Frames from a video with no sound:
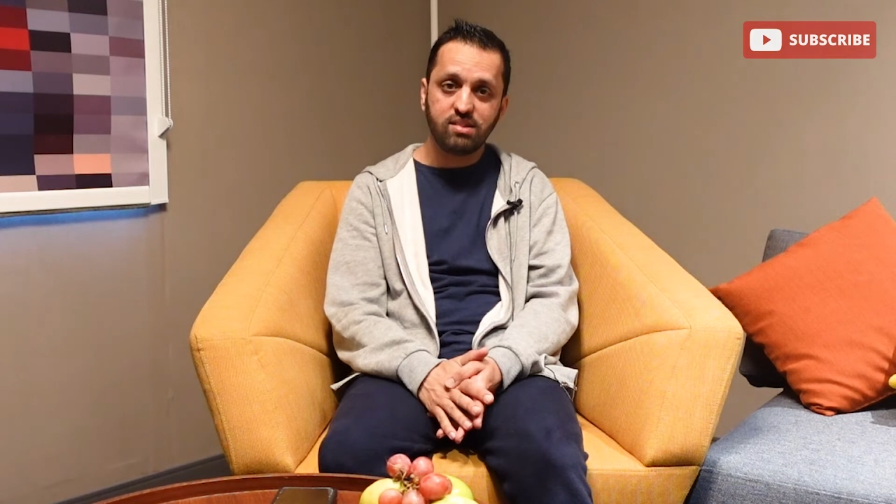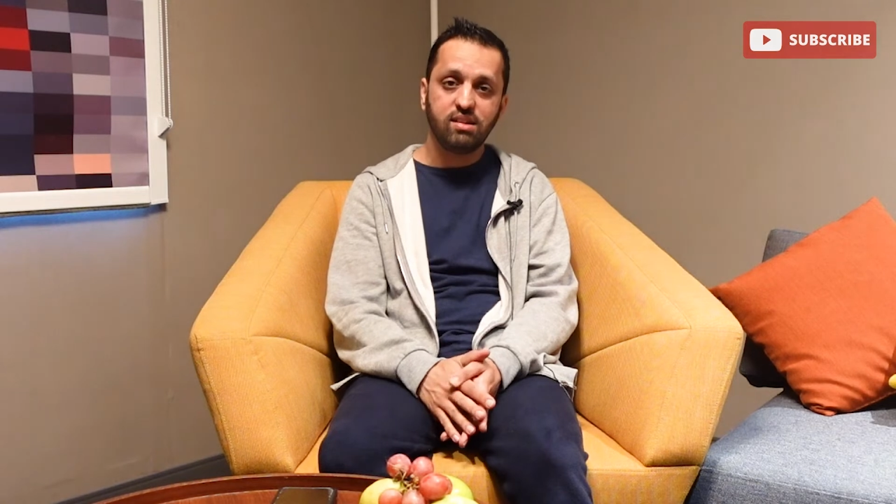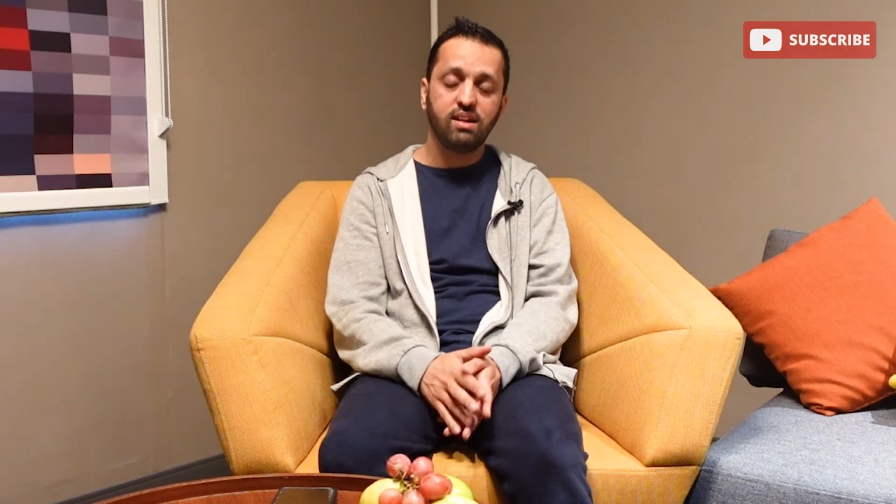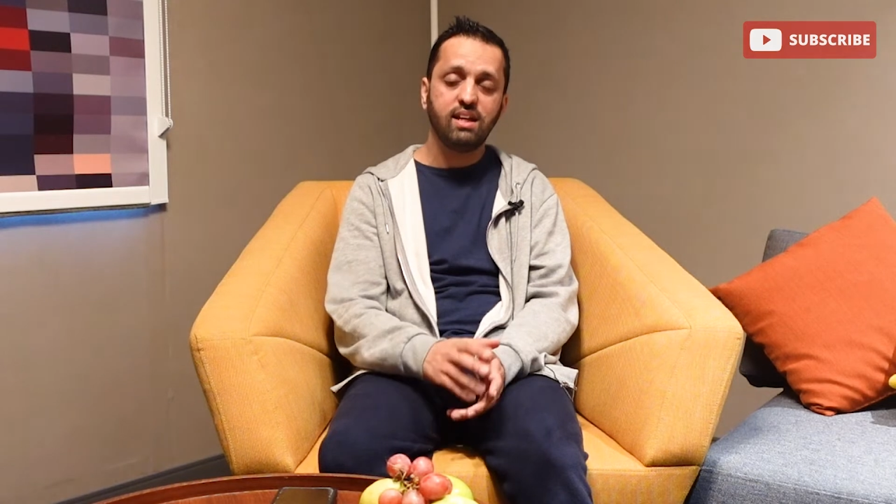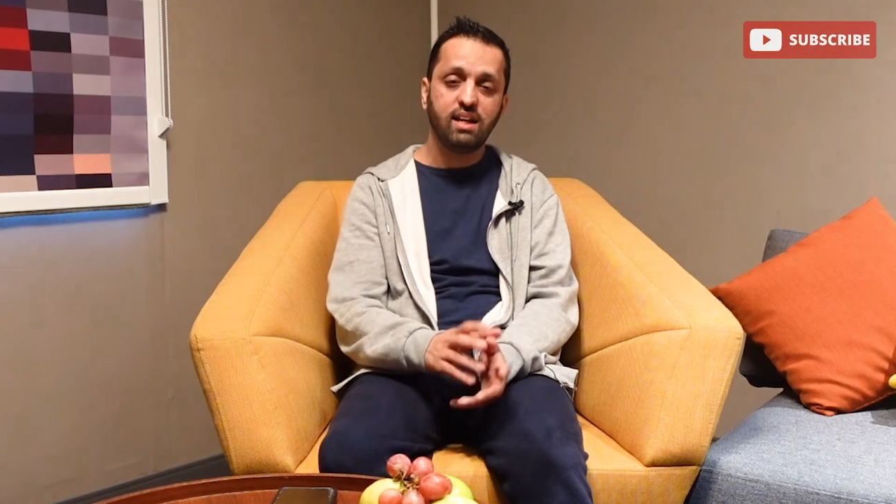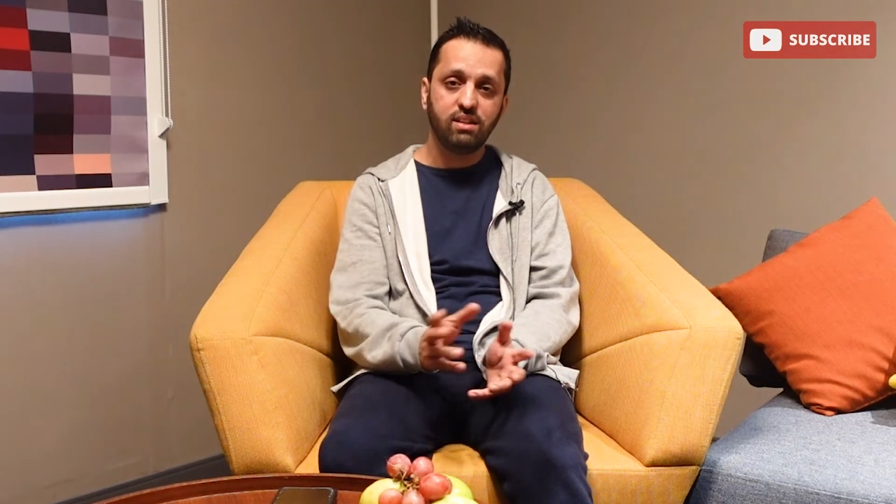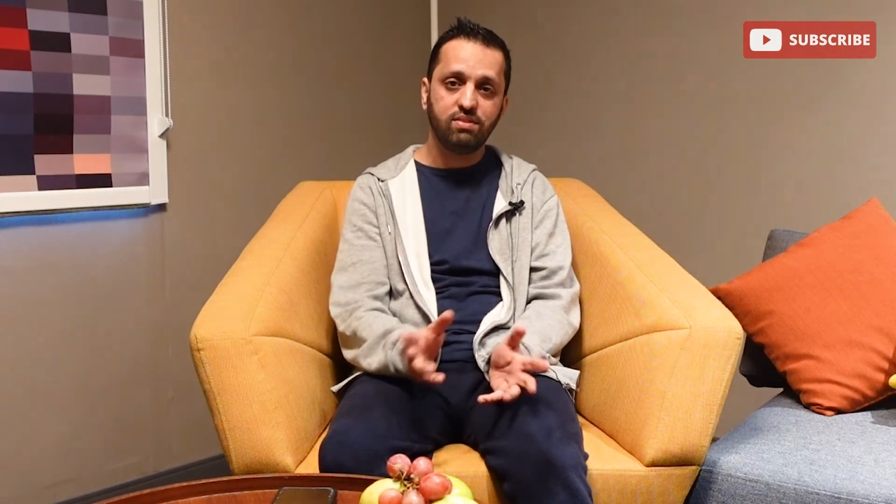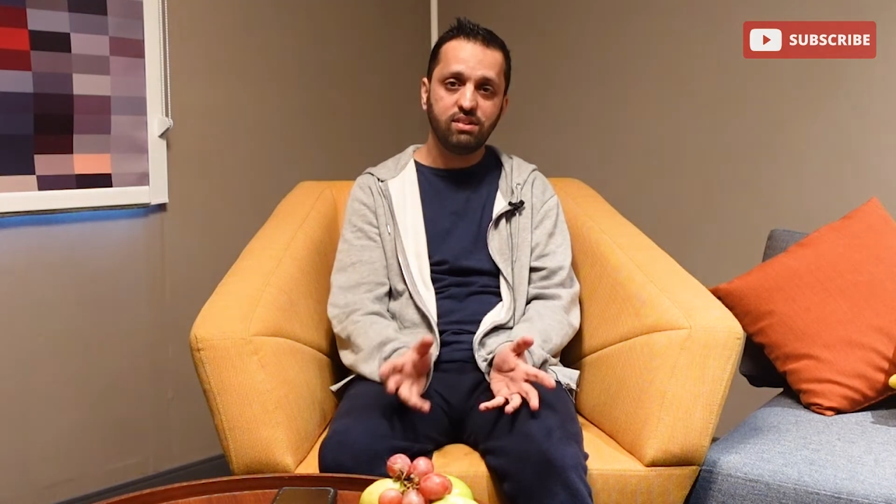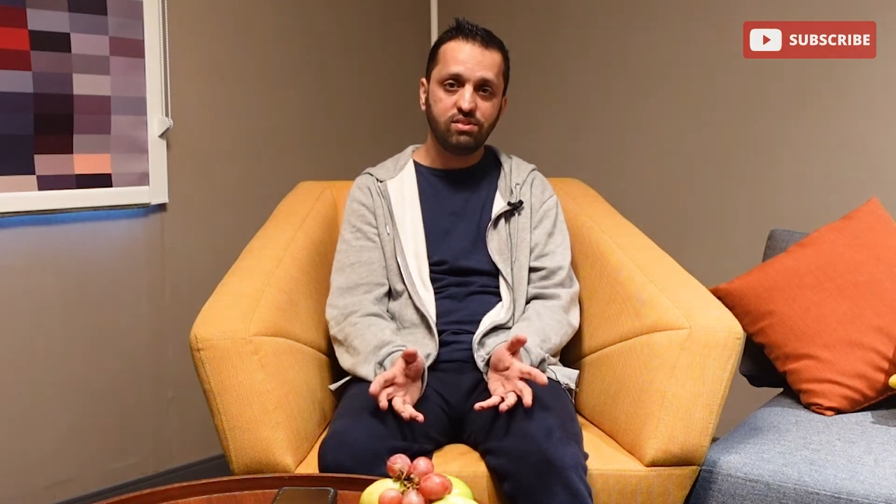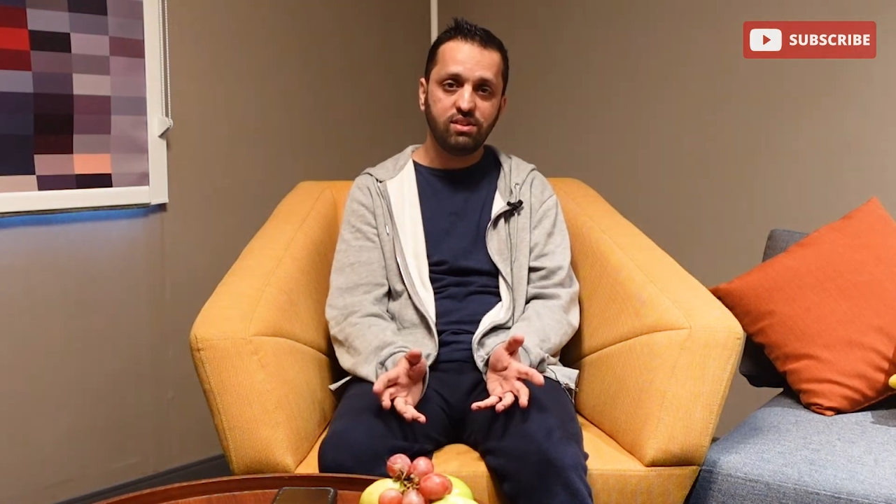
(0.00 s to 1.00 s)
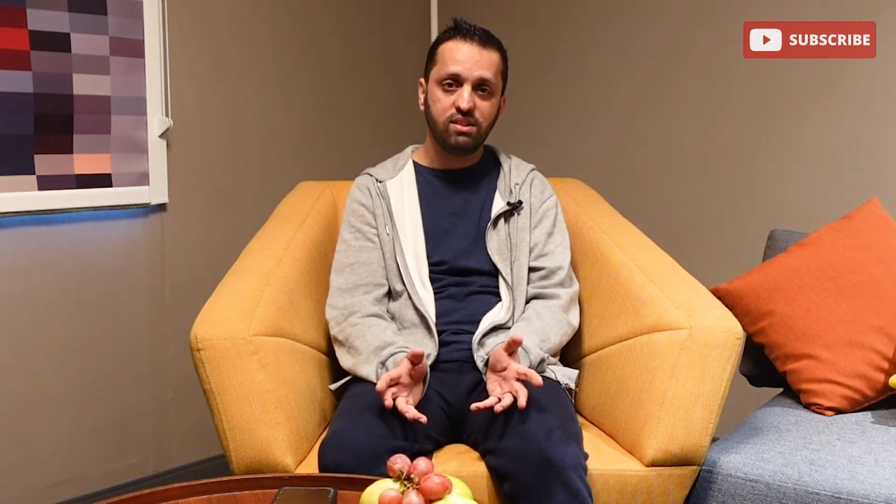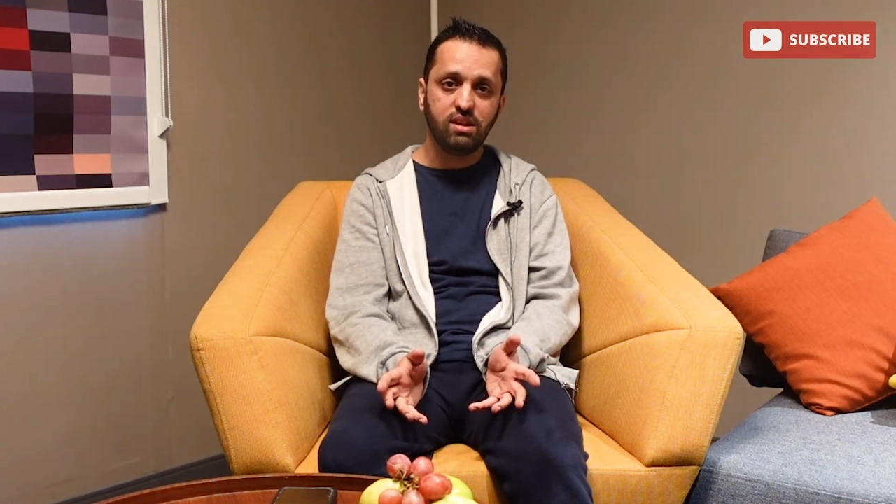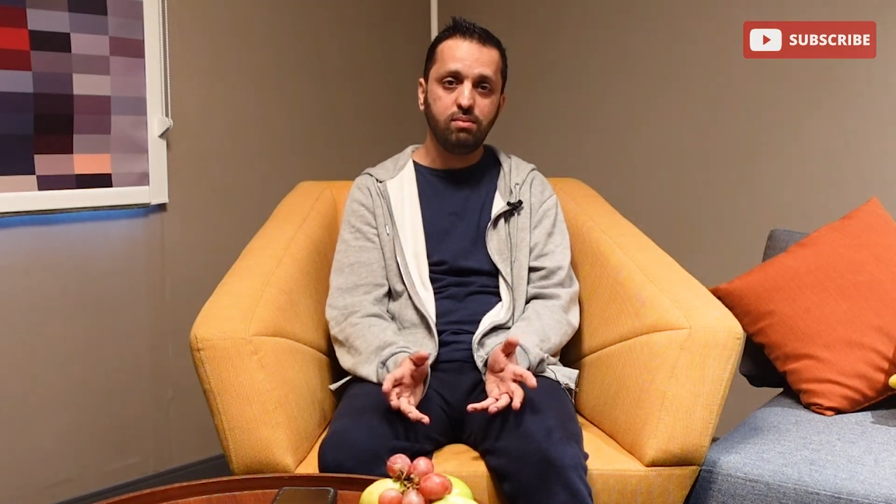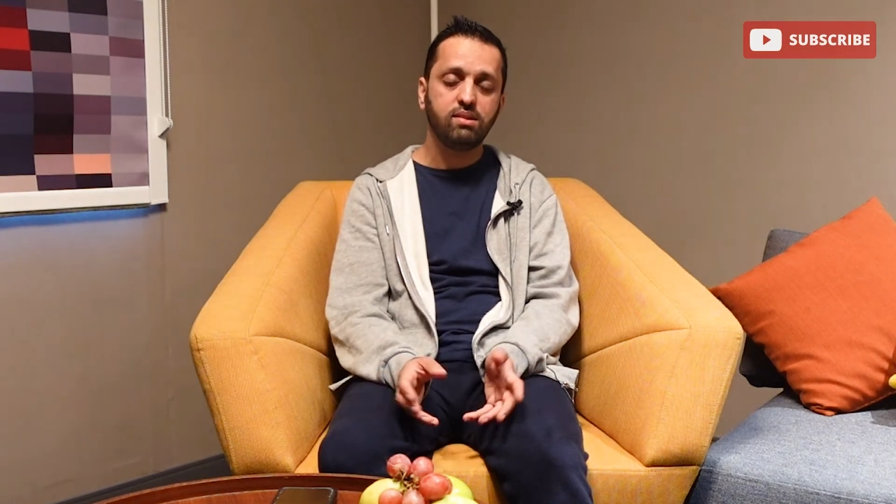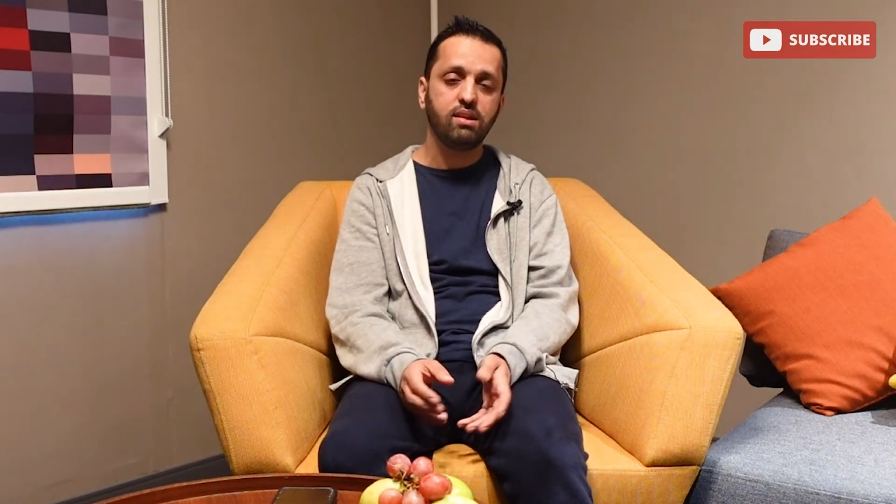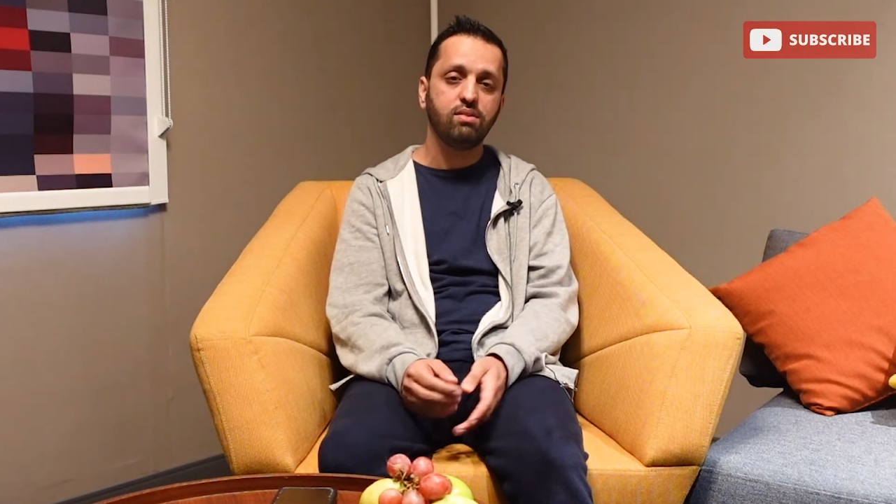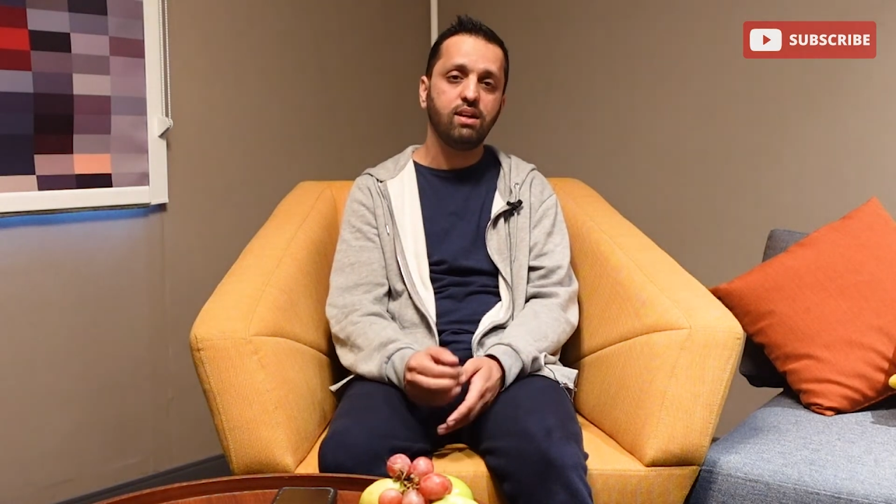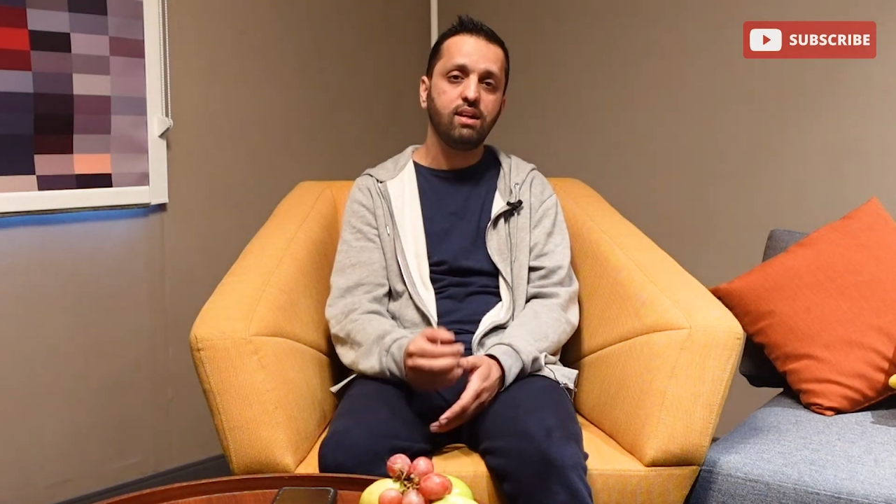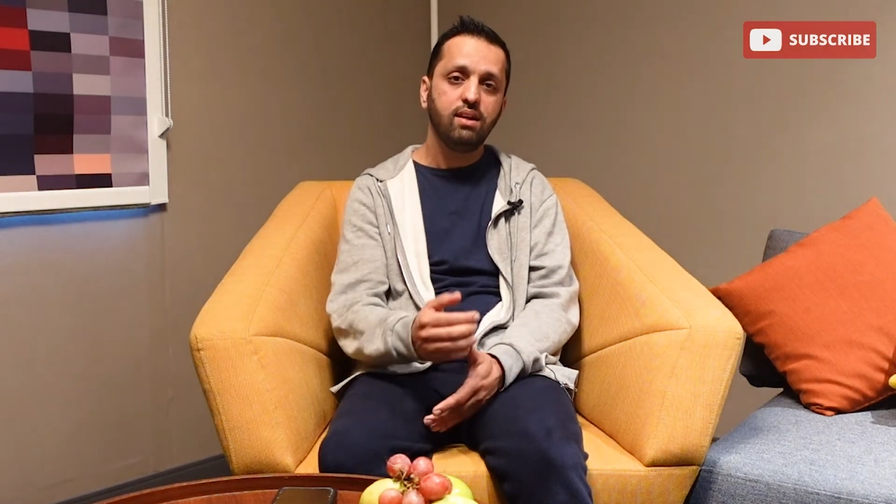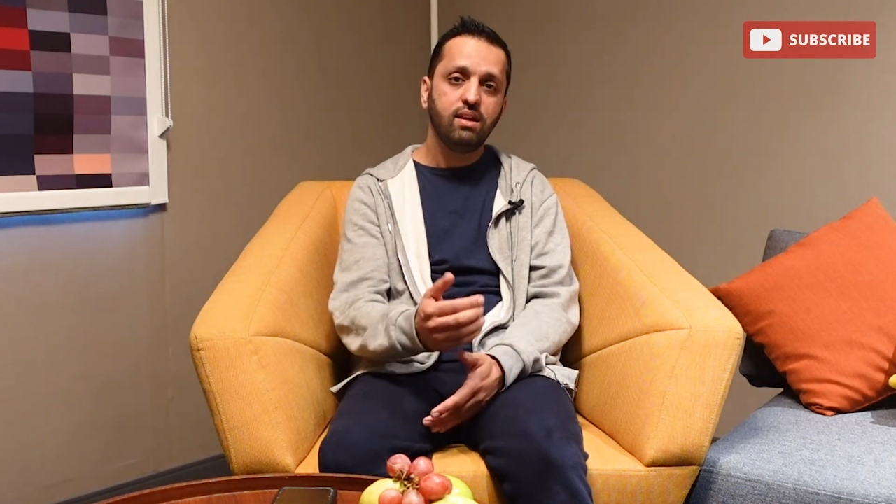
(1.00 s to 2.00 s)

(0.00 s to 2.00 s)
designer and the rest of the team and say, right,